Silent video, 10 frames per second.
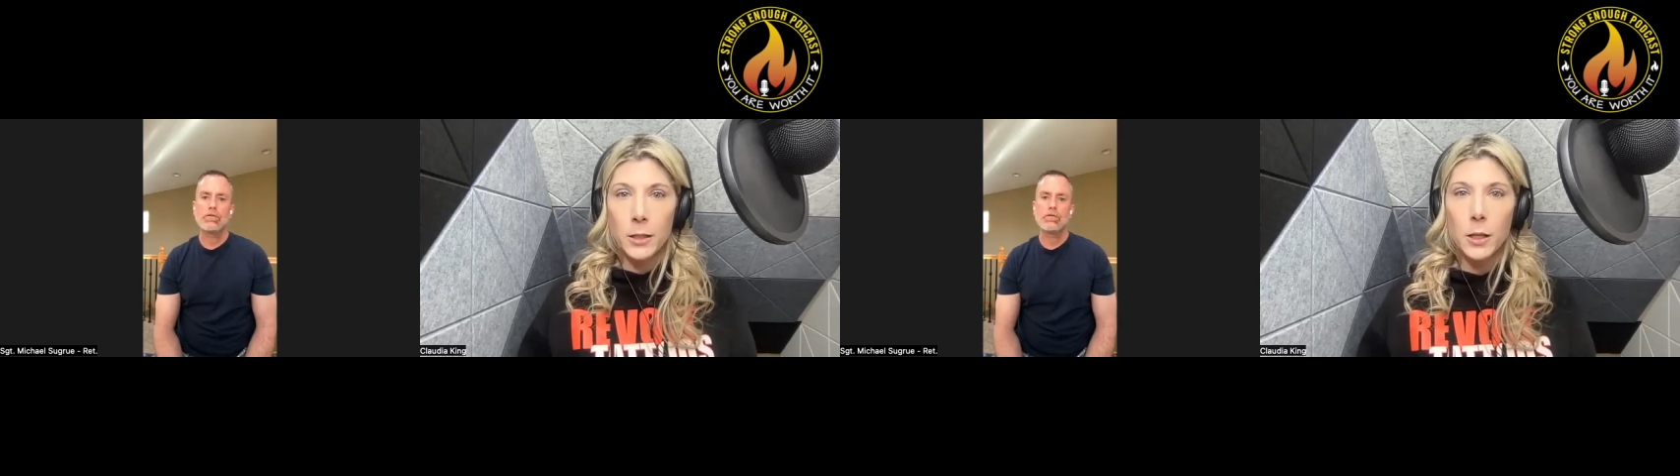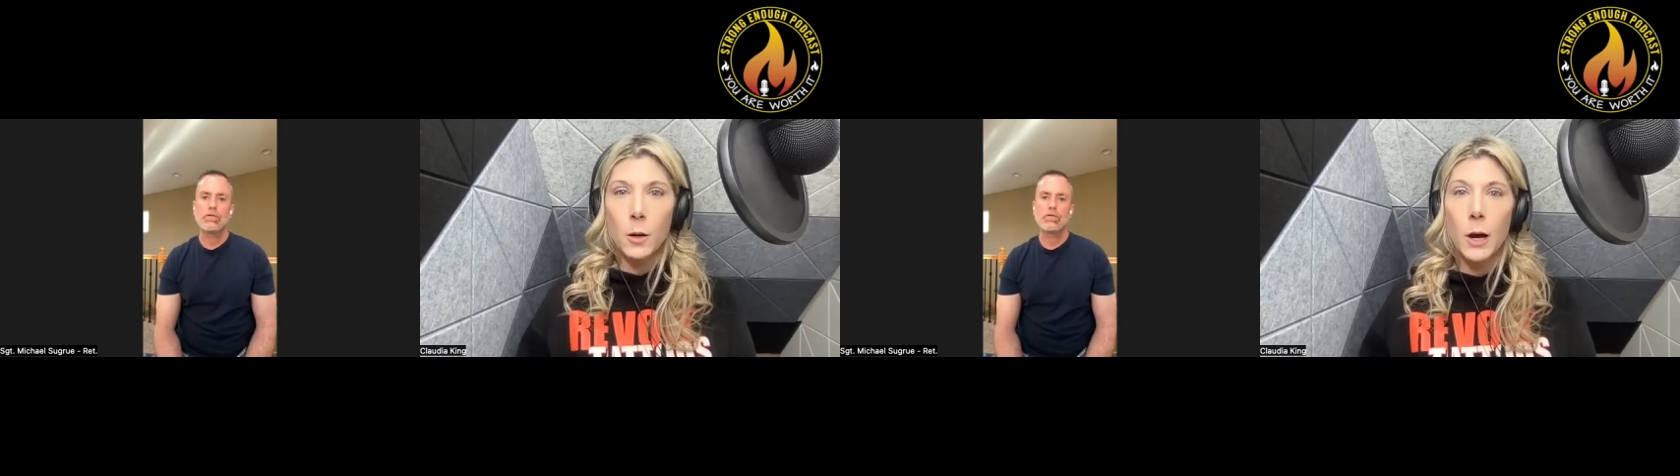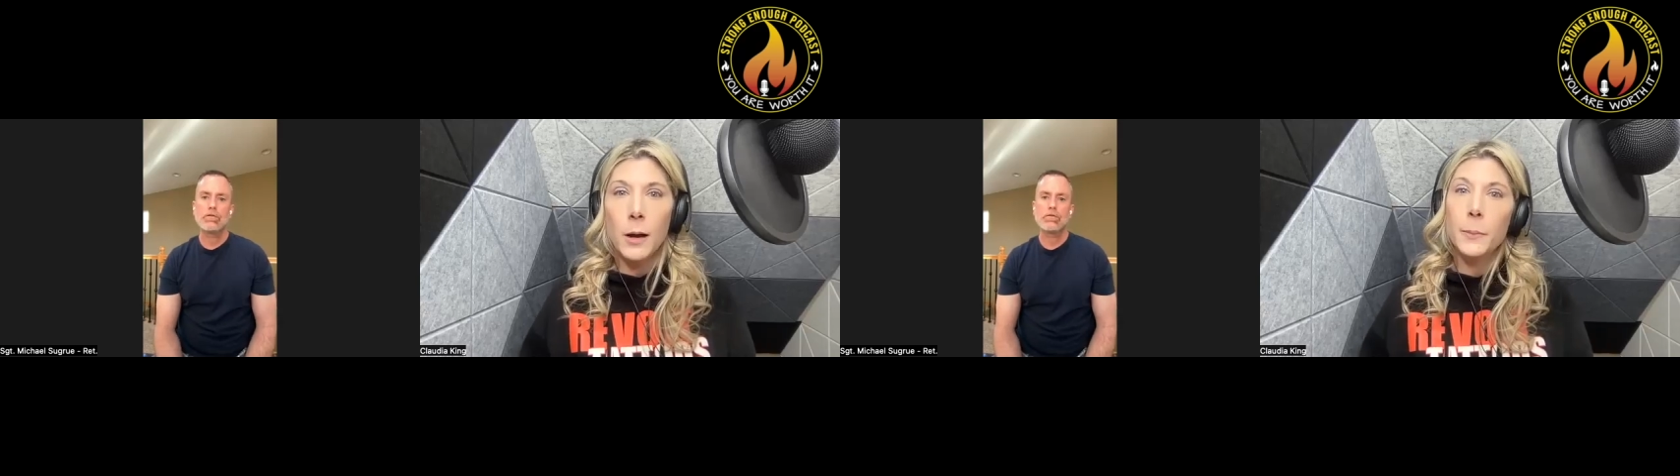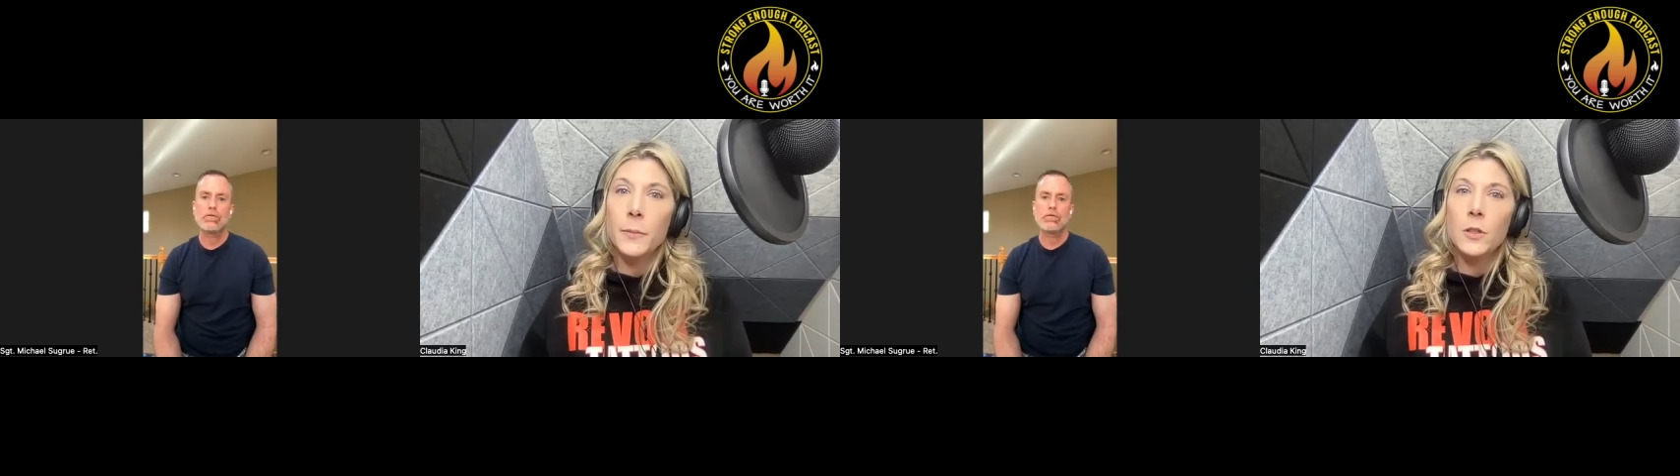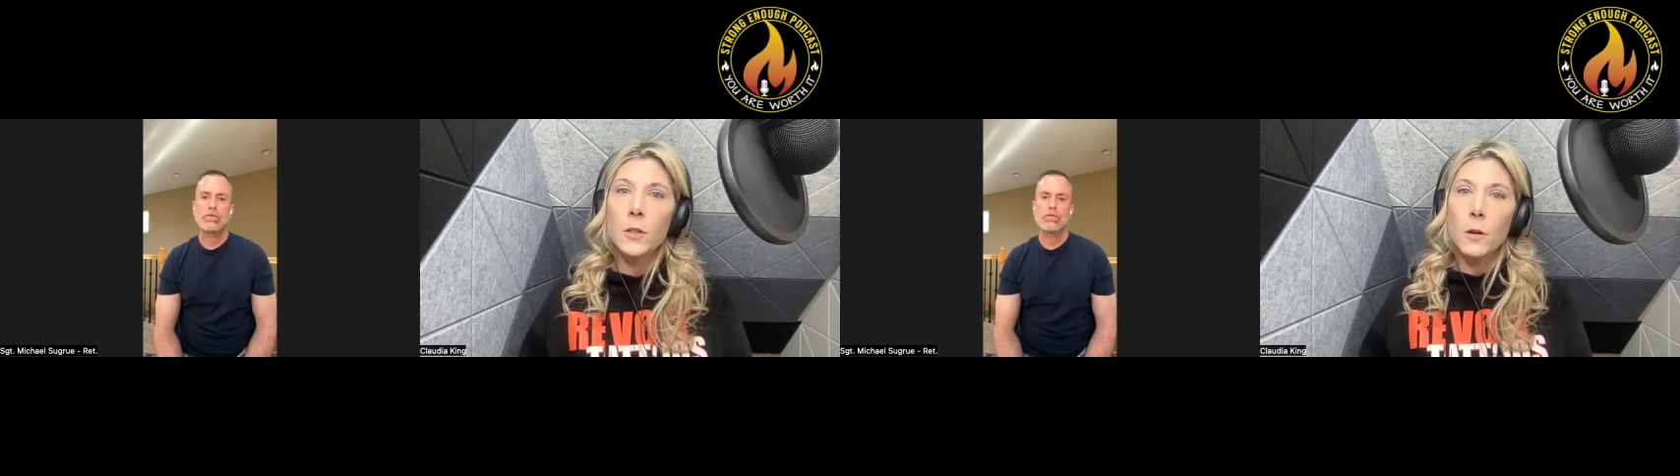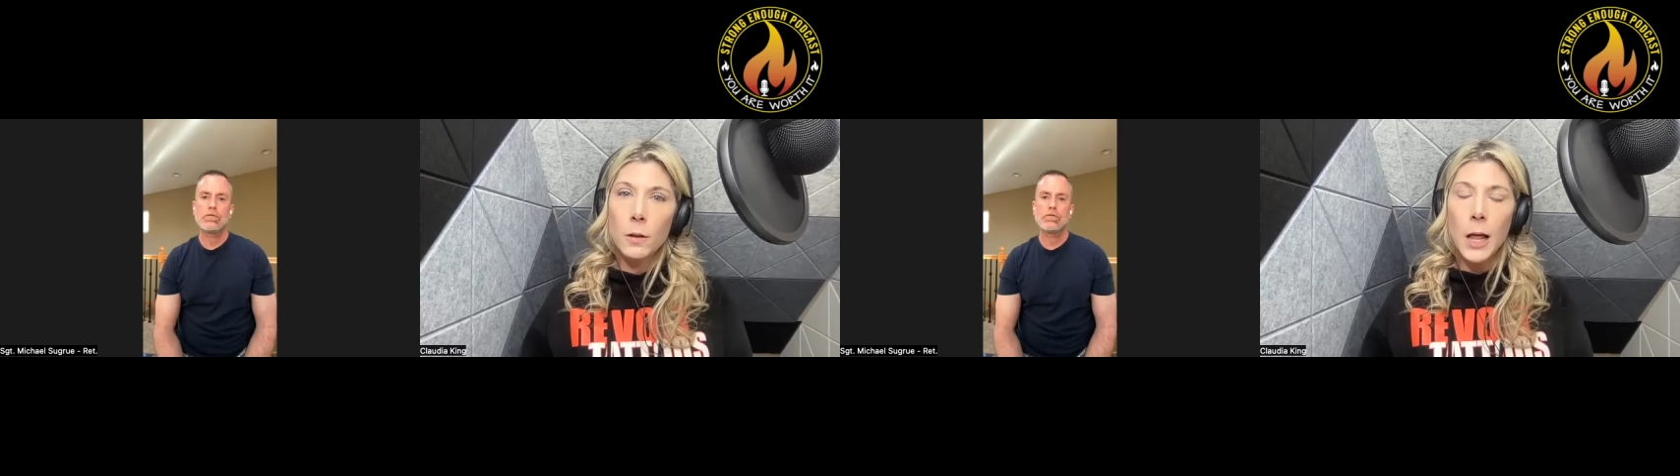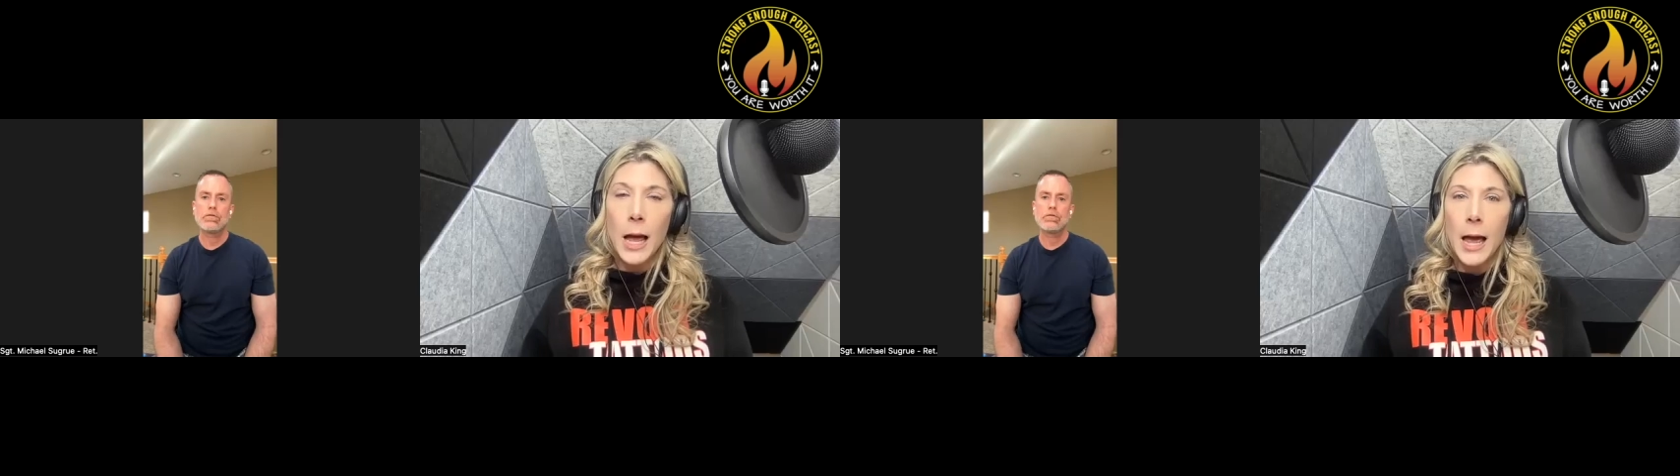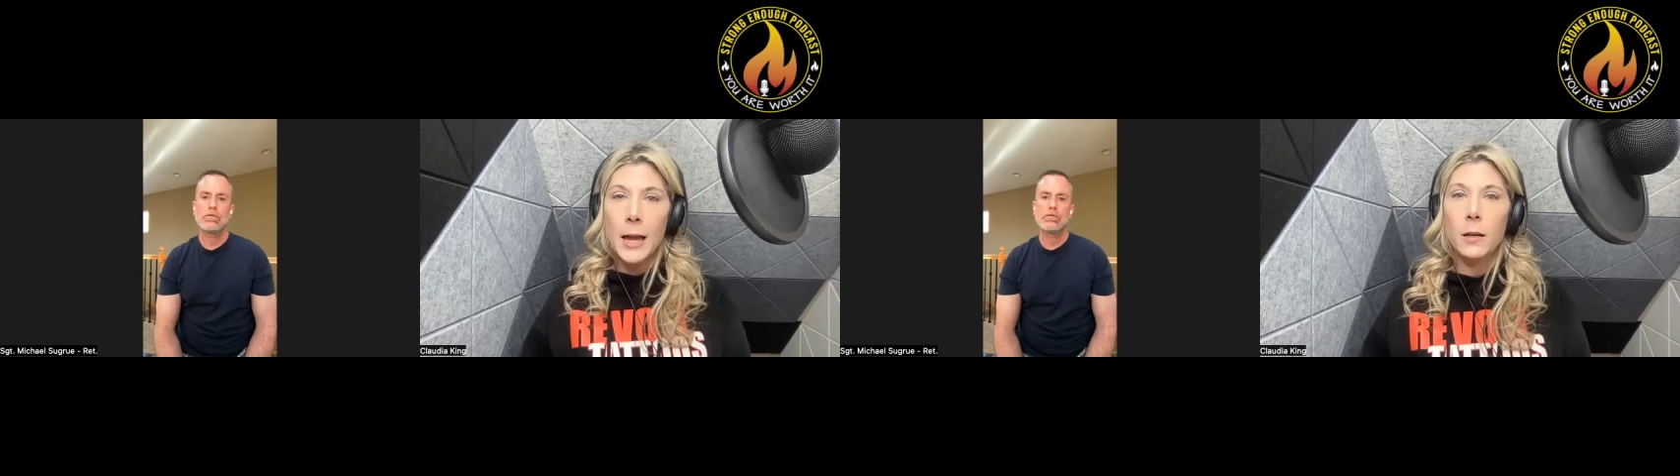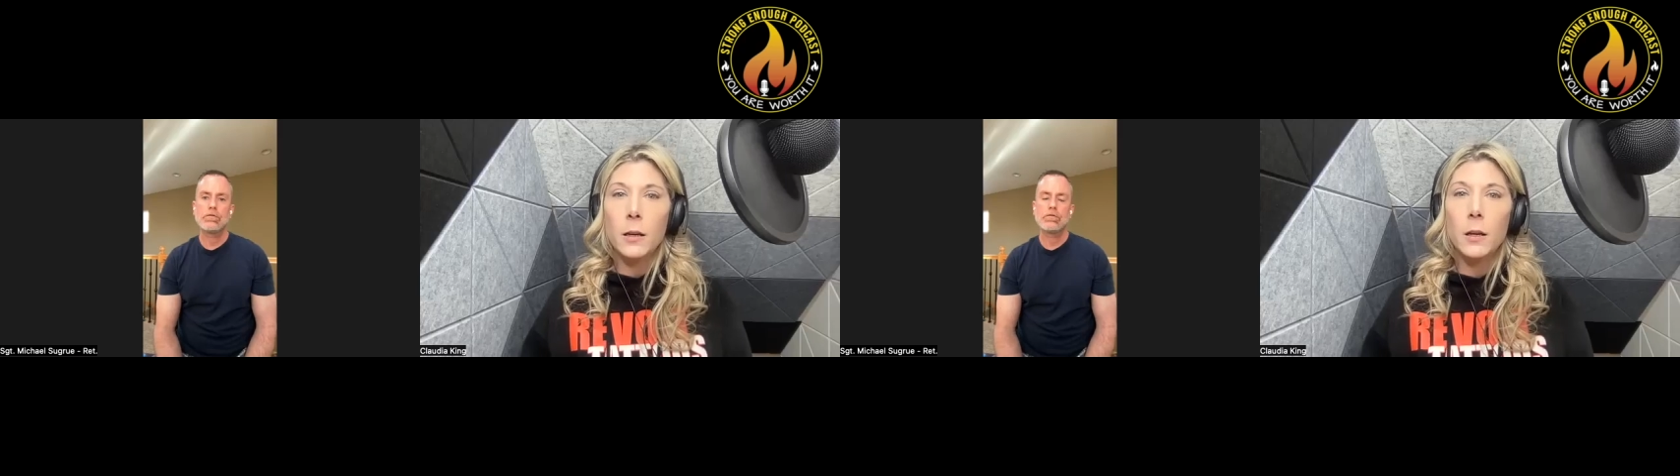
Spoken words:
So I'm so glad